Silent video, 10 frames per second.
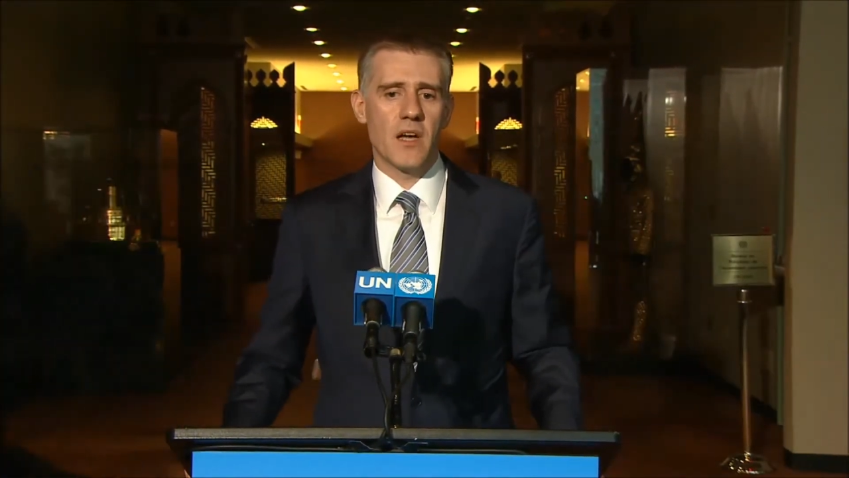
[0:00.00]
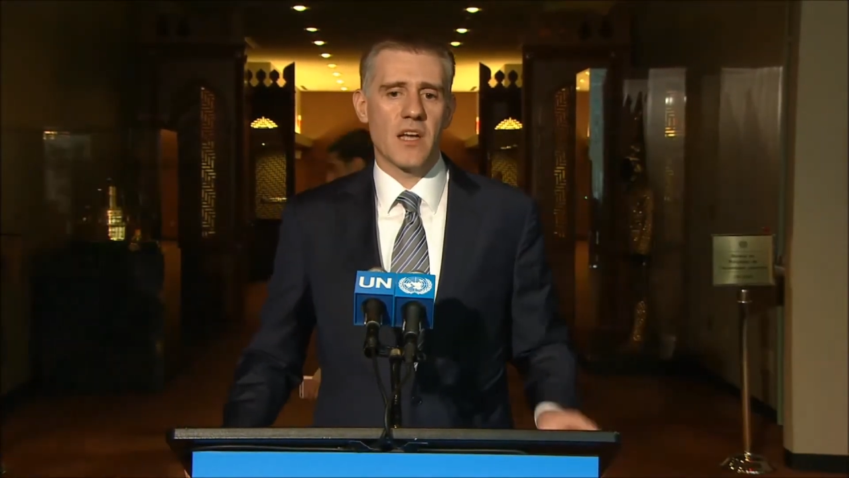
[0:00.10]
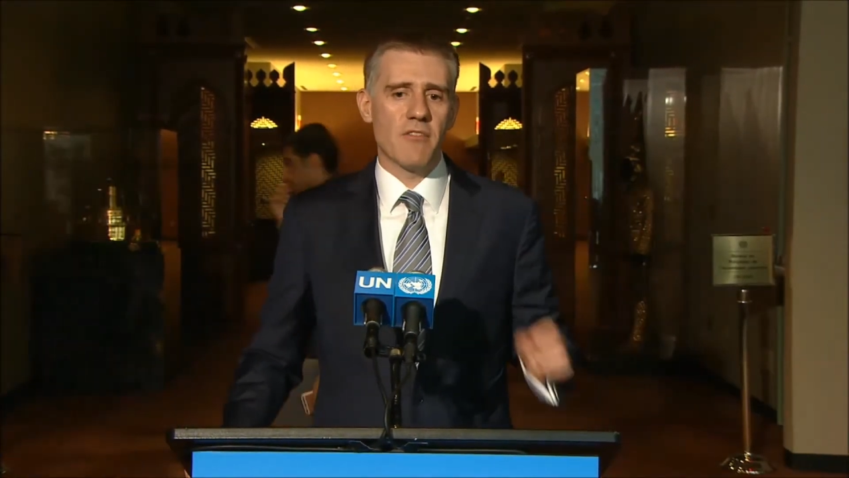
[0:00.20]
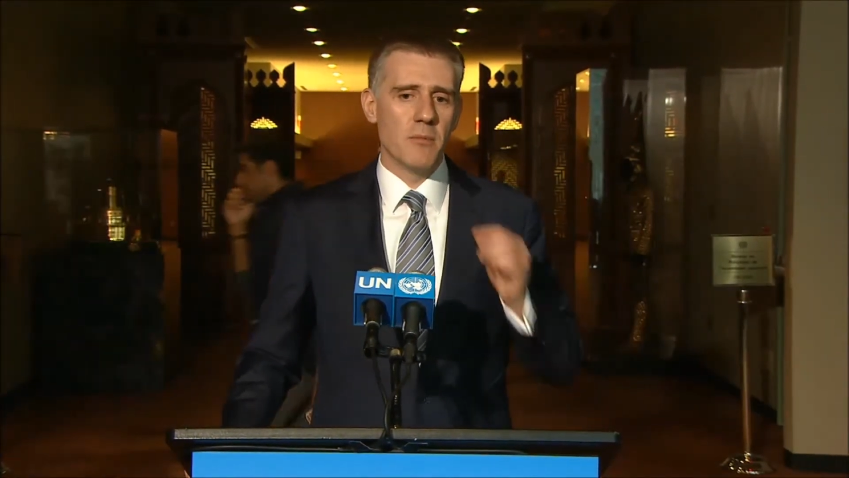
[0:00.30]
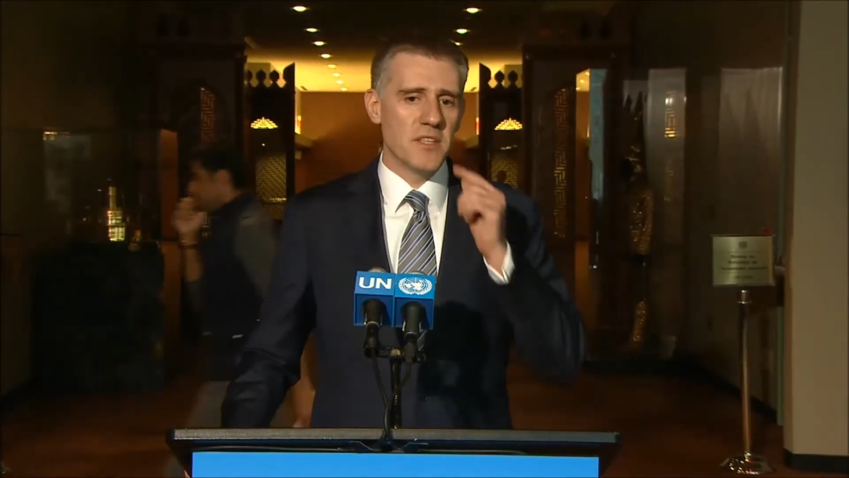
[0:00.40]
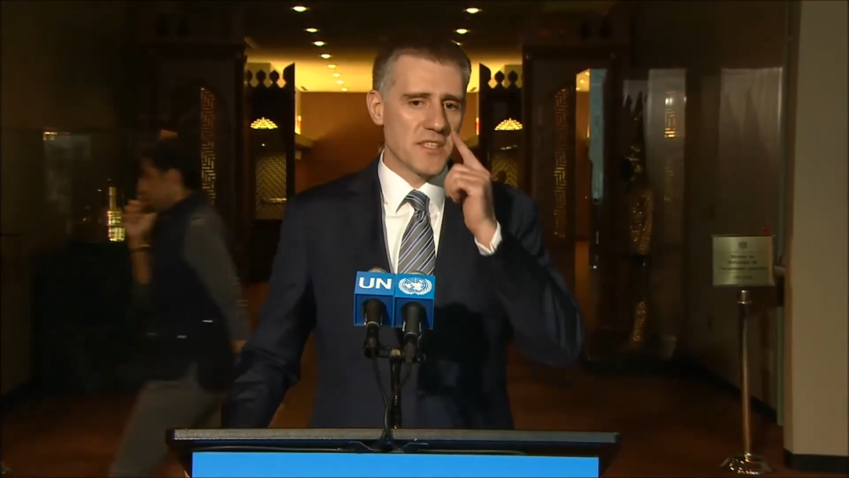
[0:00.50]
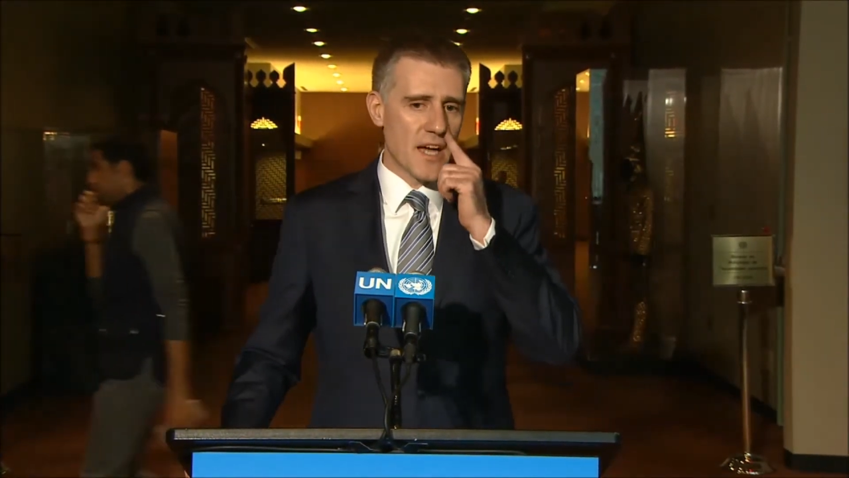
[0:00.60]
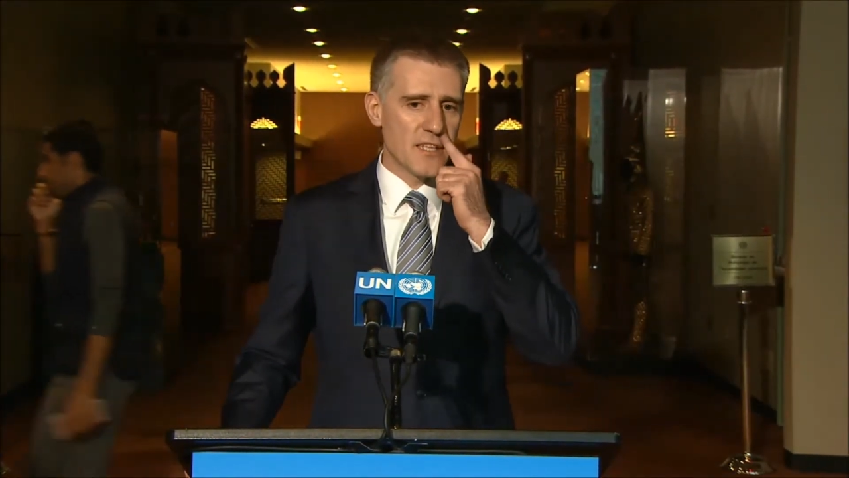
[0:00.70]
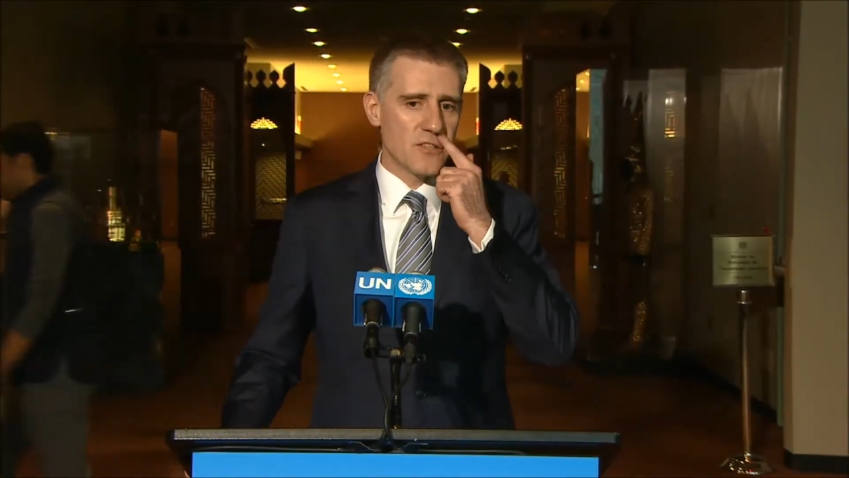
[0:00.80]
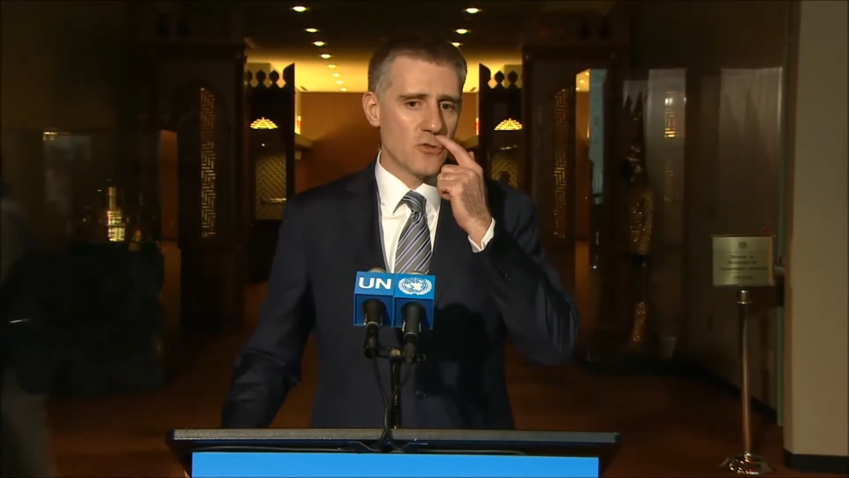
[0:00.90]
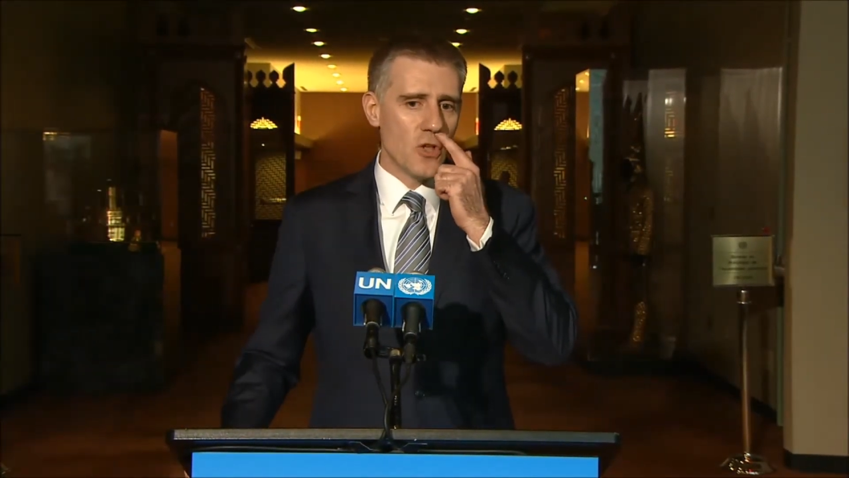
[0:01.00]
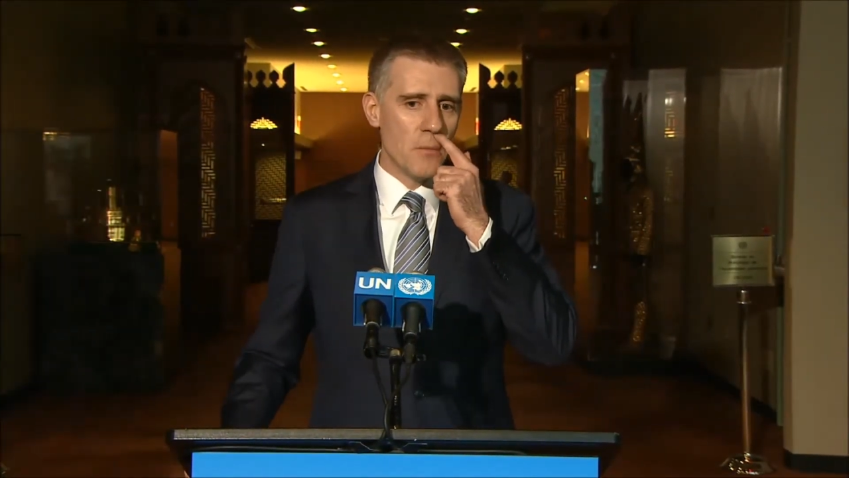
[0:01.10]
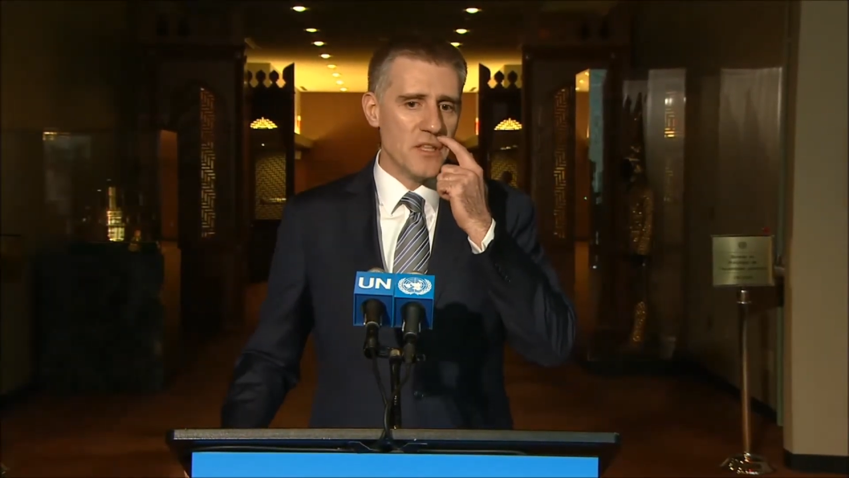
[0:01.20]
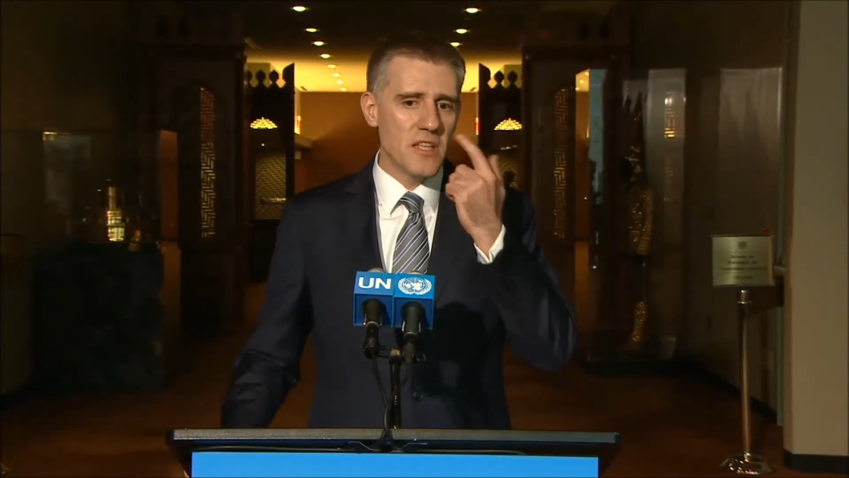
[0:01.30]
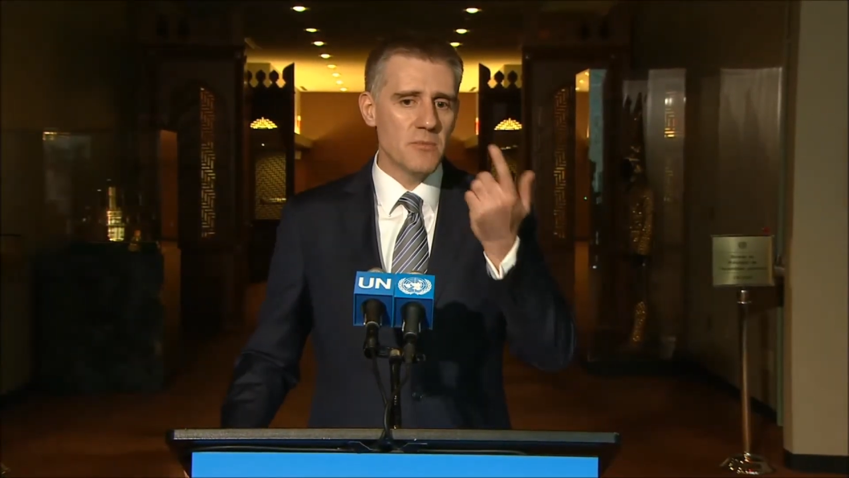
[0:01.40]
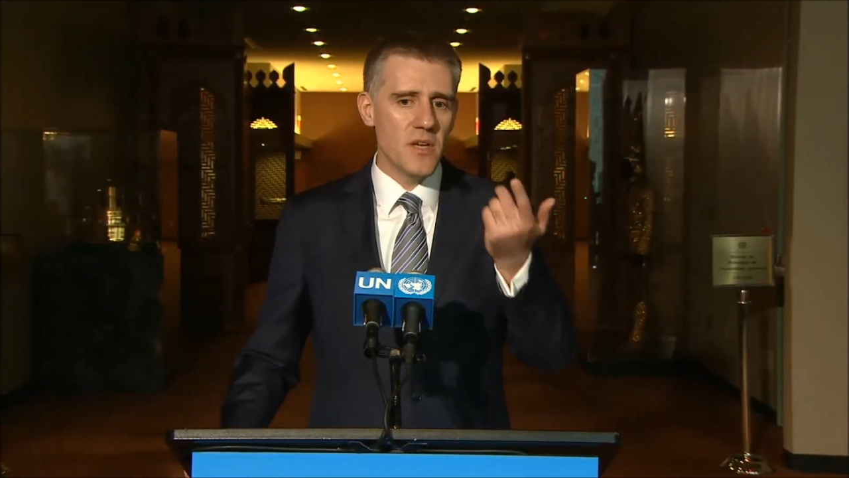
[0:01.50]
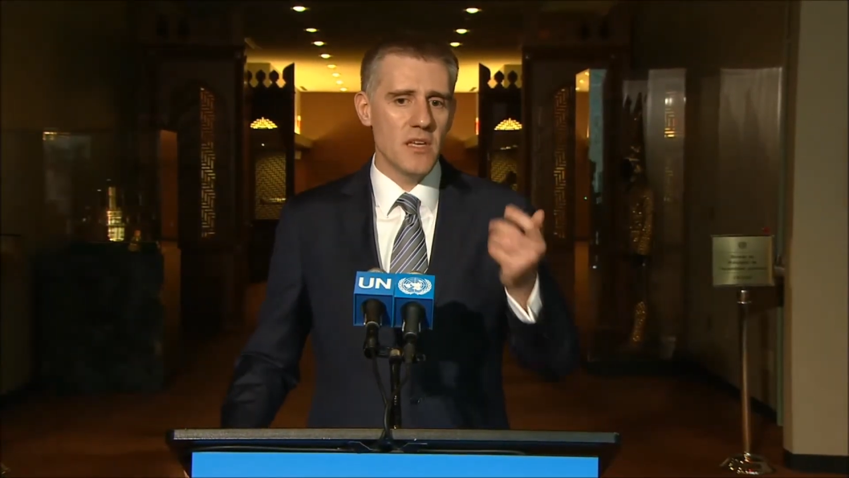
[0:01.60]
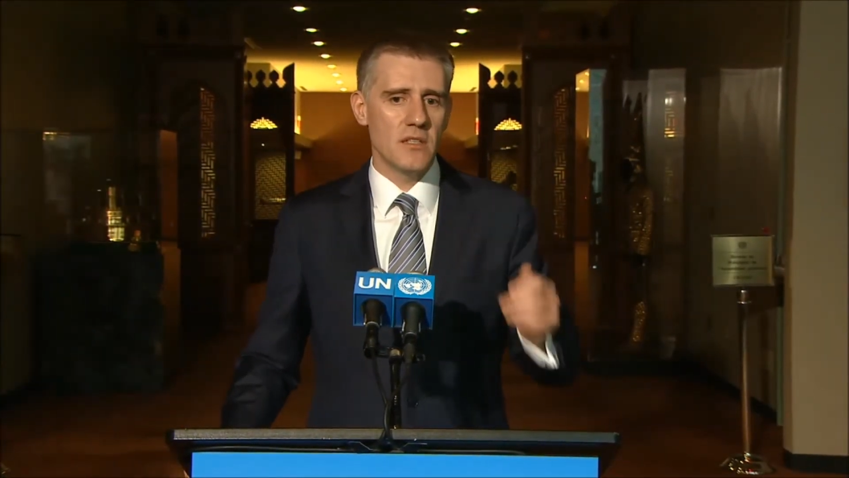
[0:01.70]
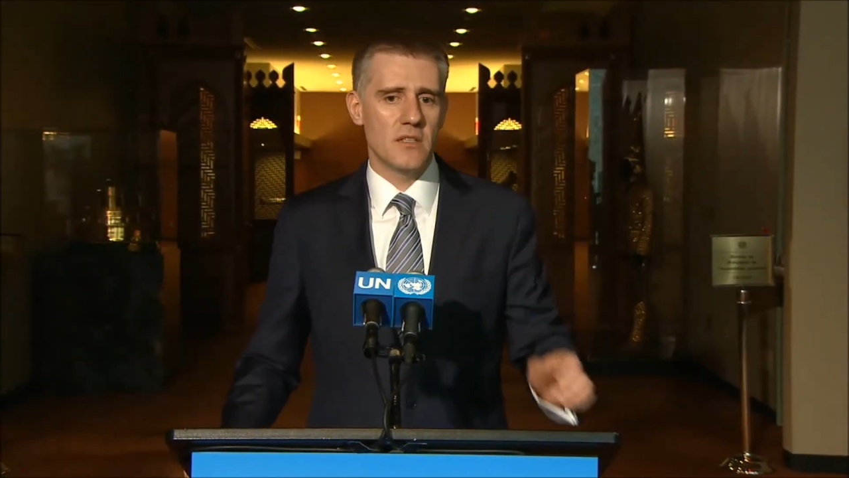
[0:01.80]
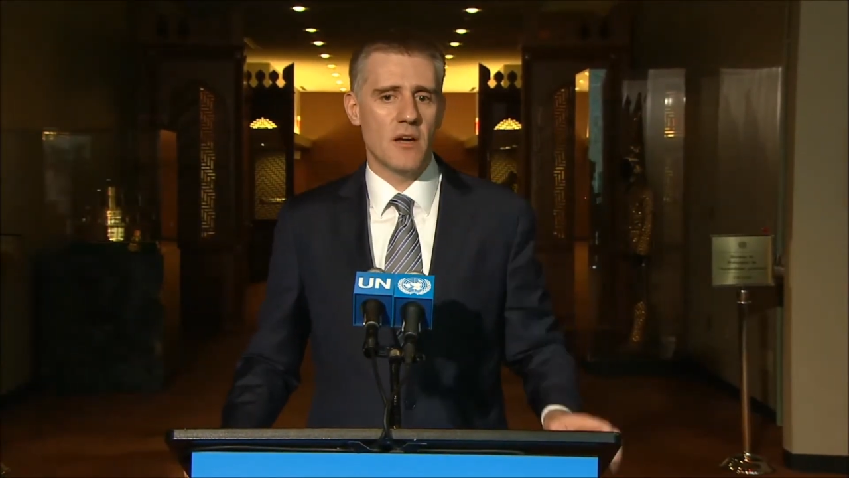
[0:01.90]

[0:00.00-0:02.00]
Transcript: government decided to nominate me,